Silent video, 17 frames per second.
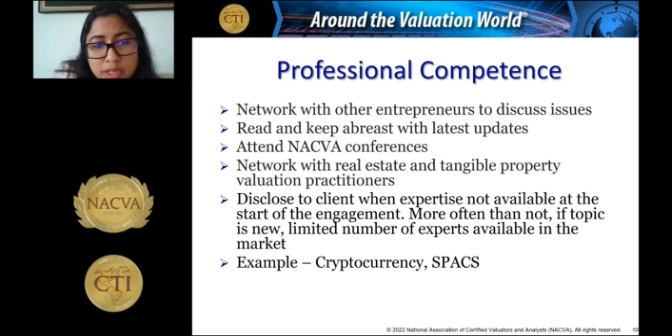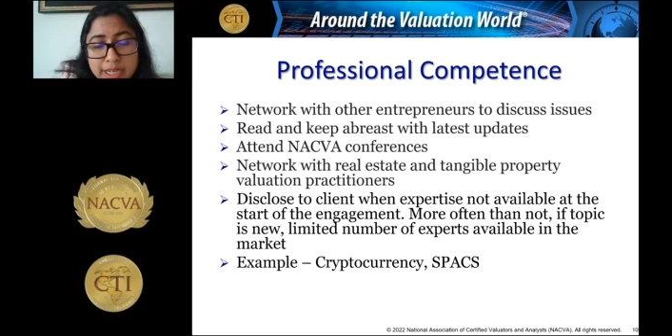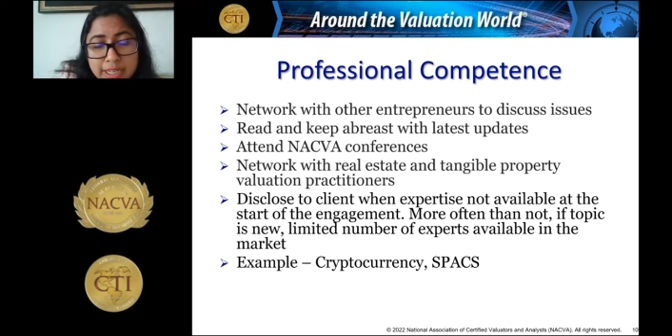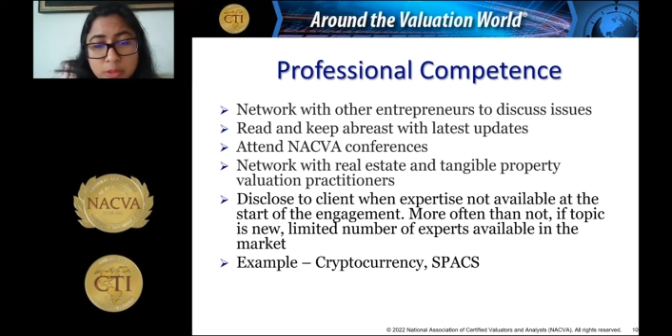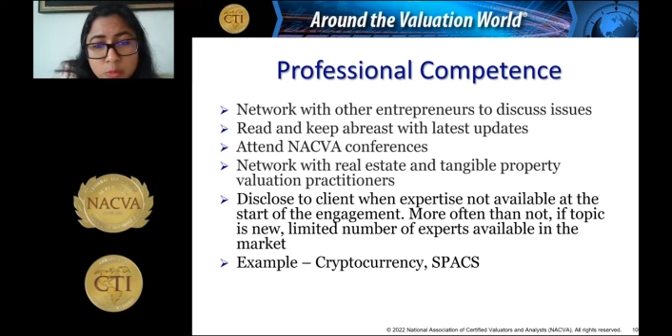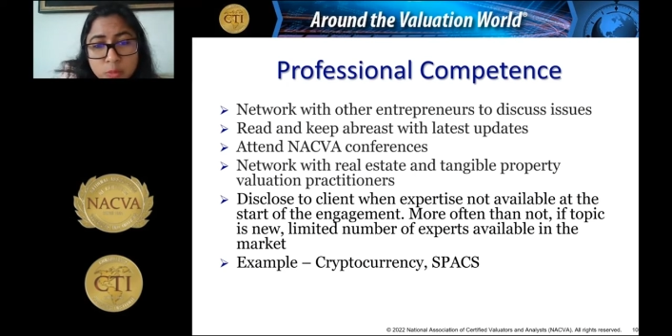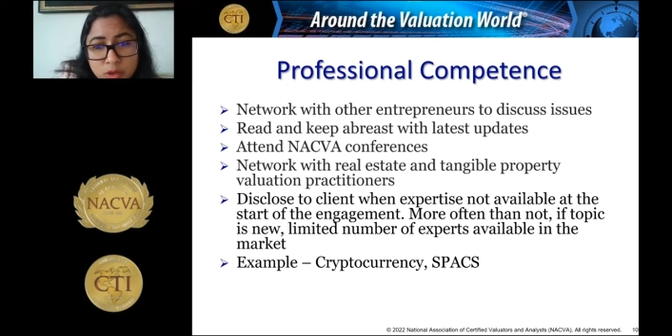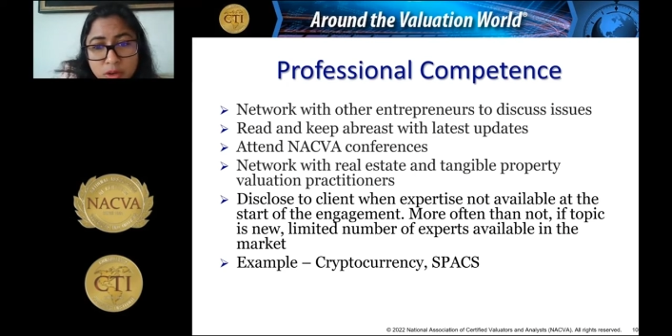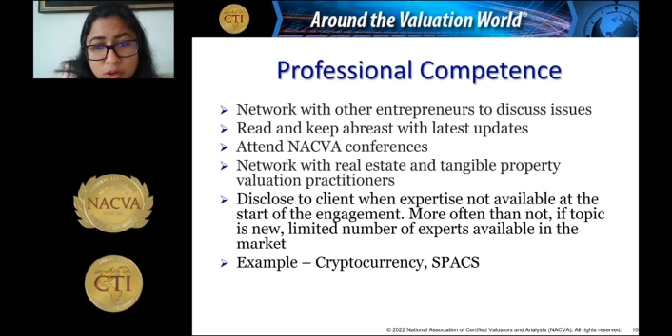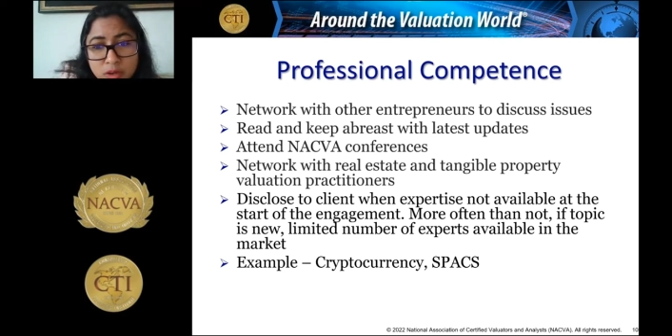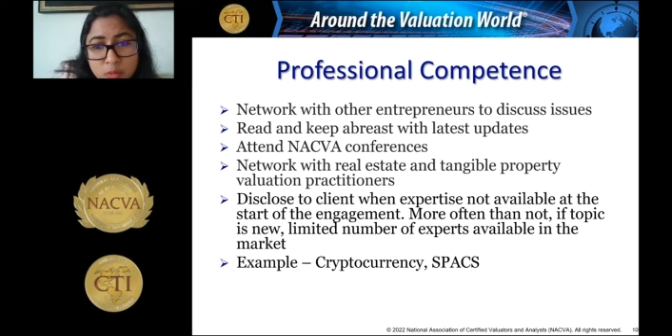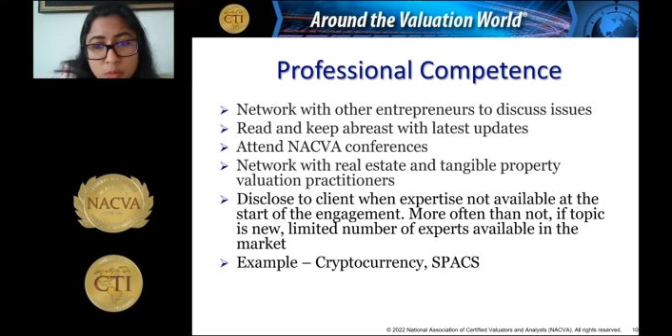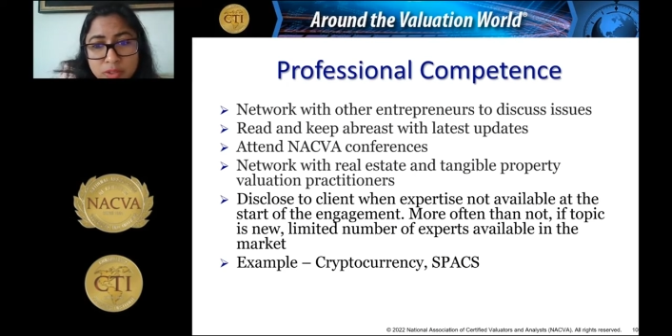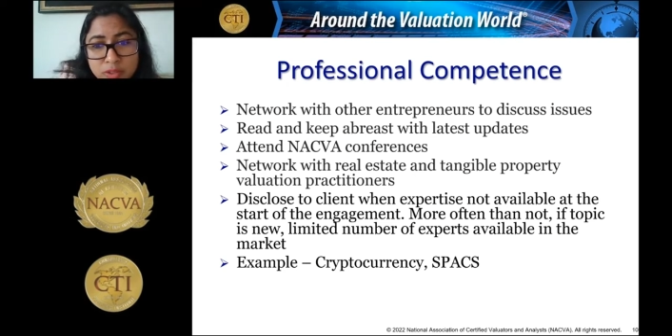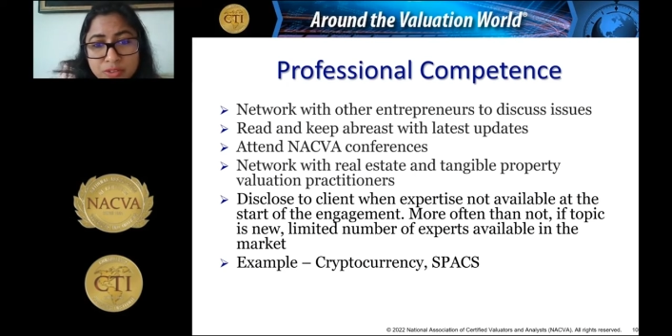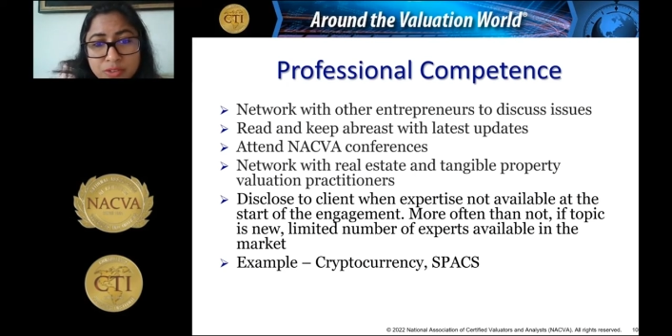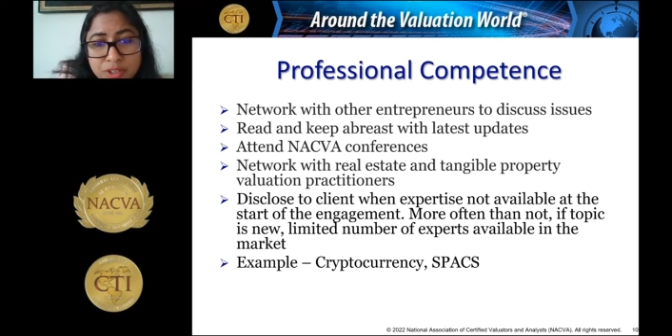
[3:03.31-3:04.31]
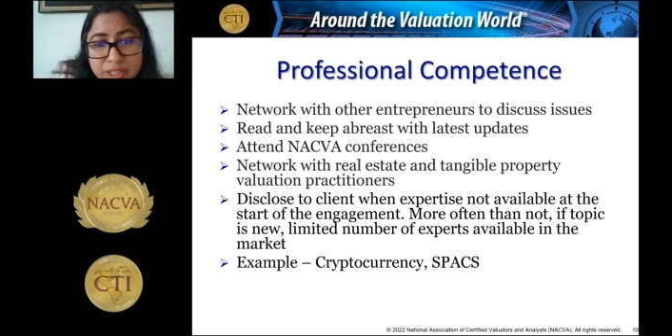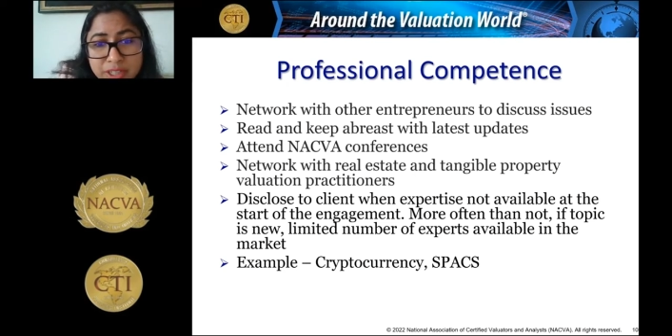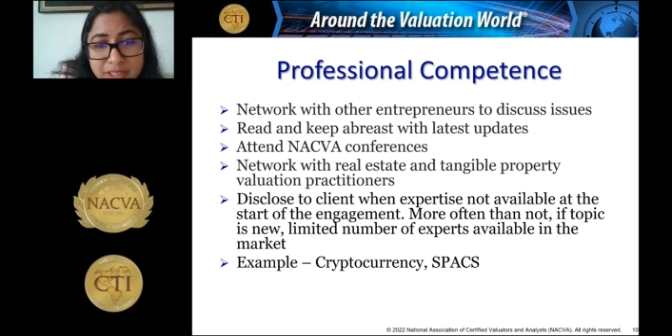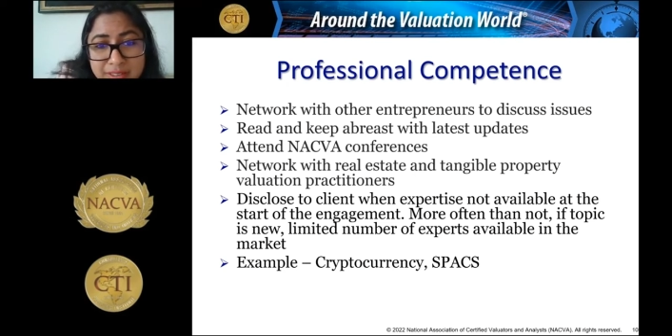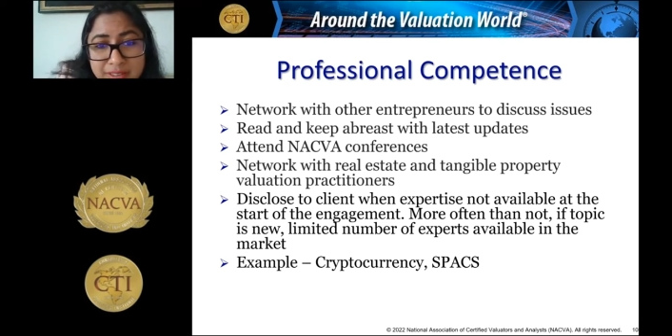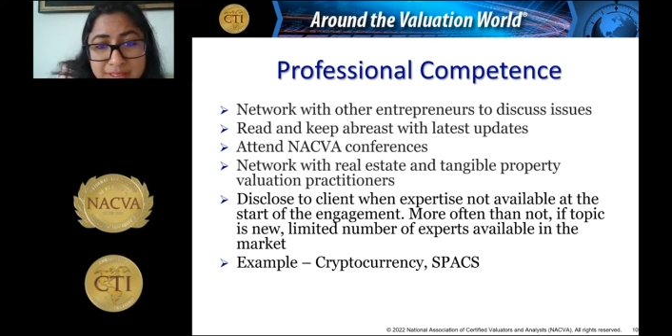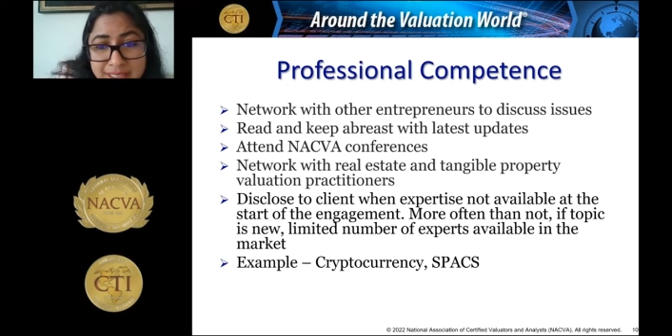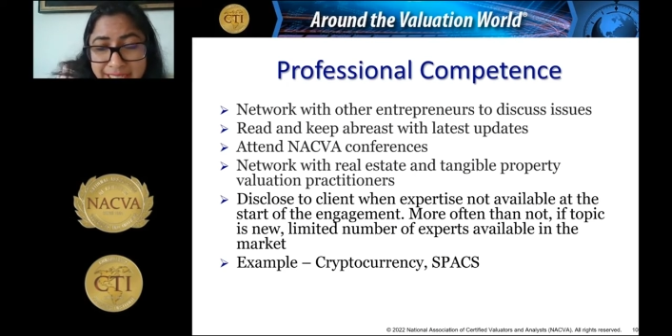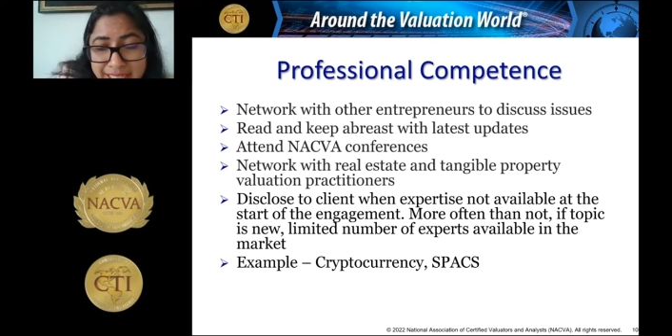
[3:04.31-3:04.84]
network with real
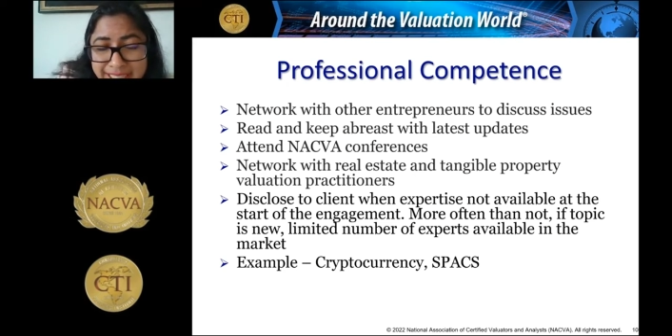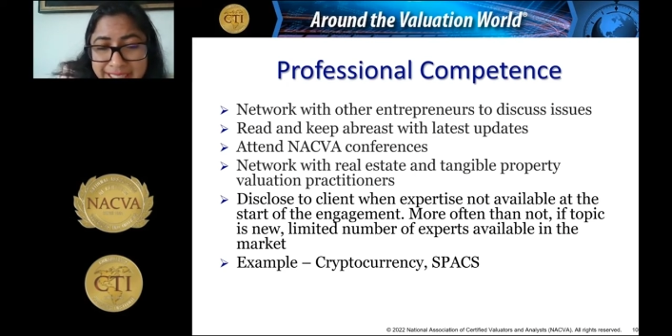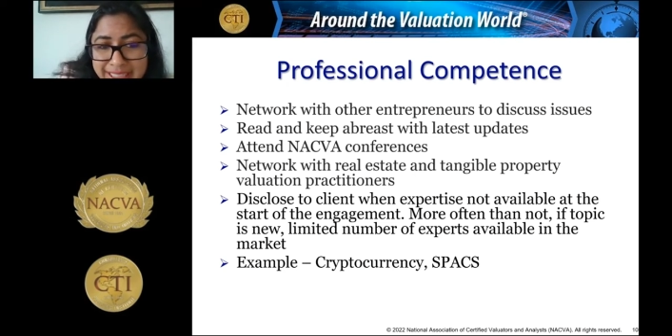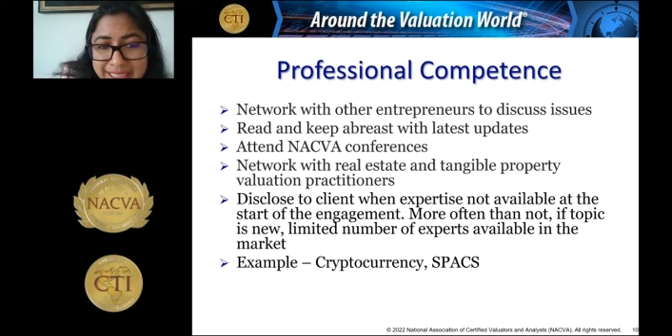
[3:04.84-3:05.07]
estate